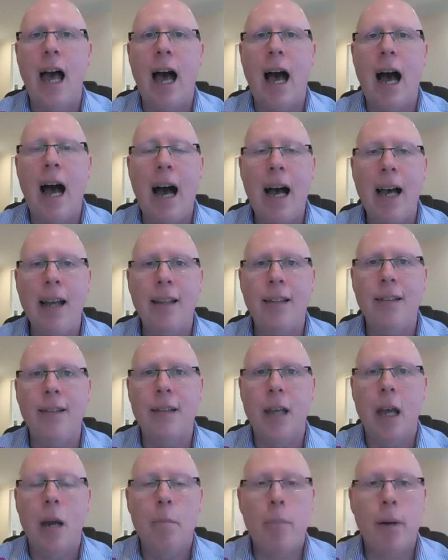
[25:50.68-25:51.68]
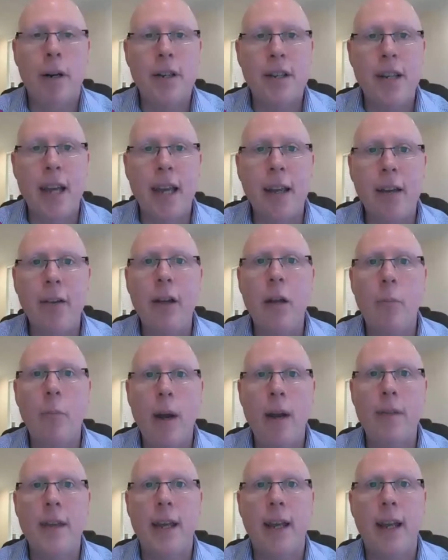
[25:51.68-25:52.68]
and particularly
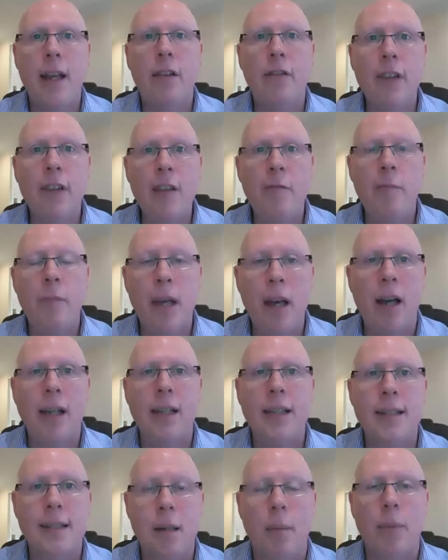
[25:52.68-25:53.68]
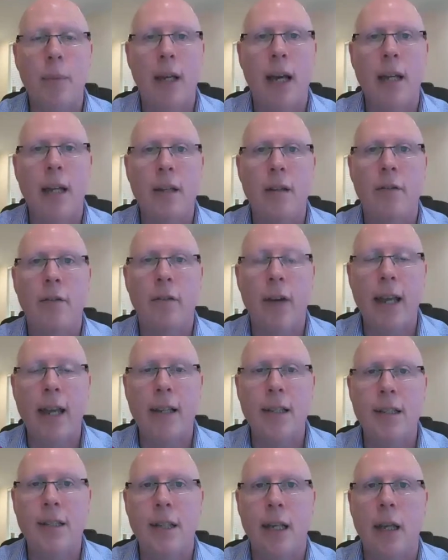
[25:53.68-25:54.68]
where they can leave behind some kind of
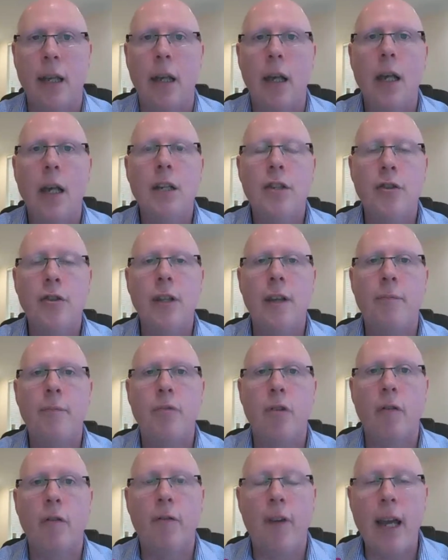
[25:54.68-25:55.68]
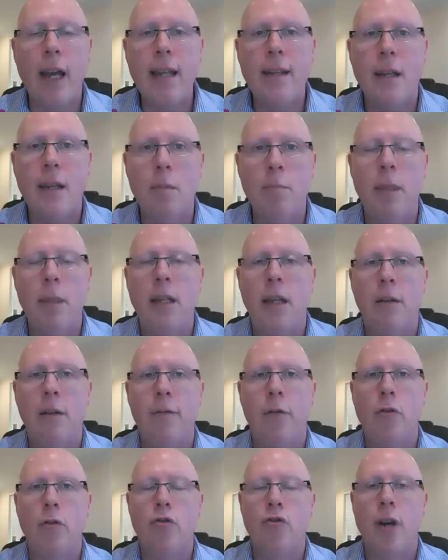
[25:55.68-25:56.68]
legacy. So they've provided
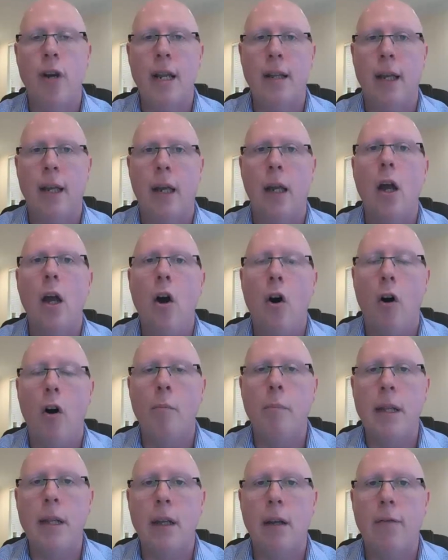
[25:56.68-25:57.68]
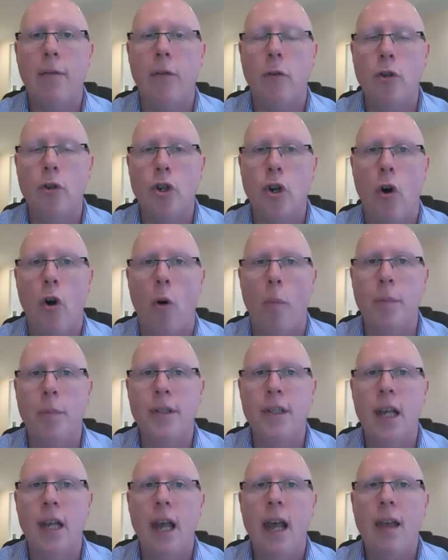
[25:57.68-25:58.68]
meaningful training or meaningful
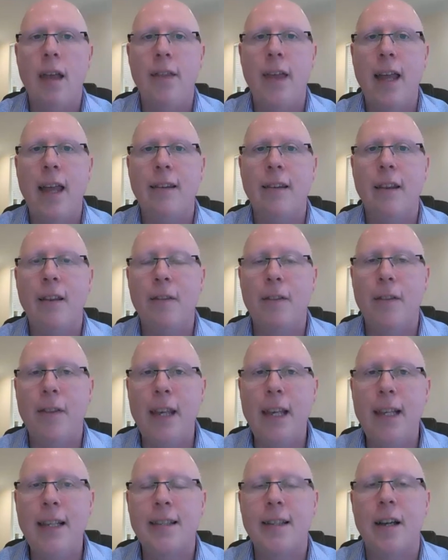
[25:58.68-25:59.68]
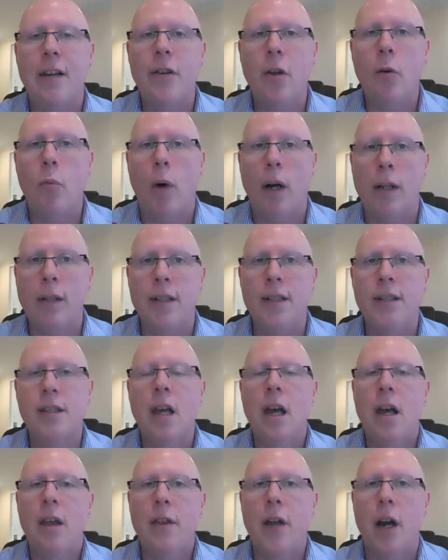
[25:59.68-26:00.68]
jobs. Then these are the ones
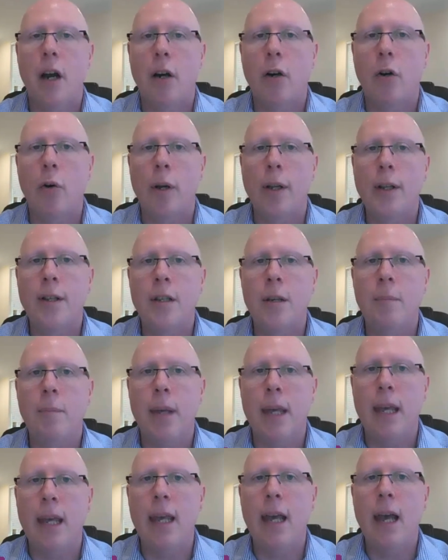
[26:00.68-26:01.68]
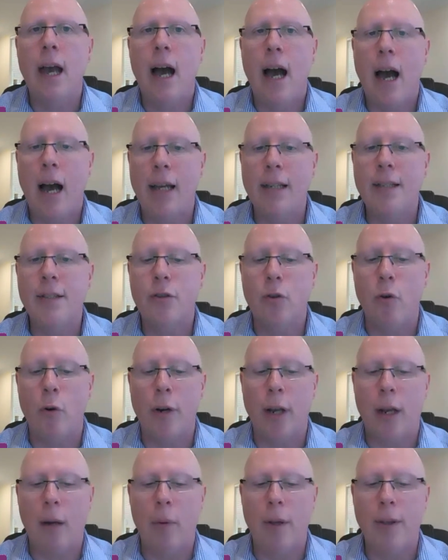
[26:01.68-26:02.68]
that are going to be high
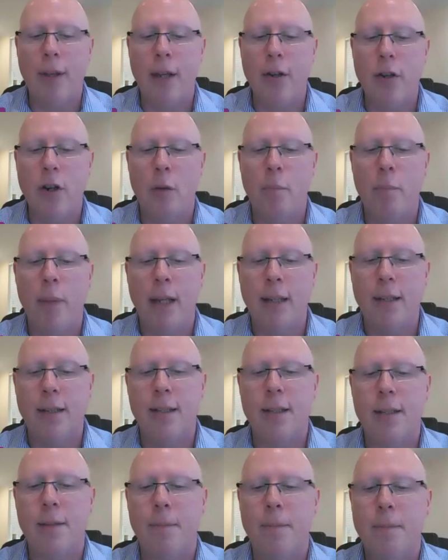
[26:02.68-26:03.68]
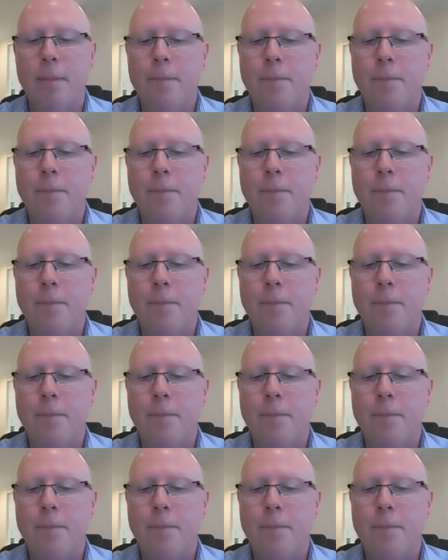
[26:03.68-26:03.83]
scoring within your bids.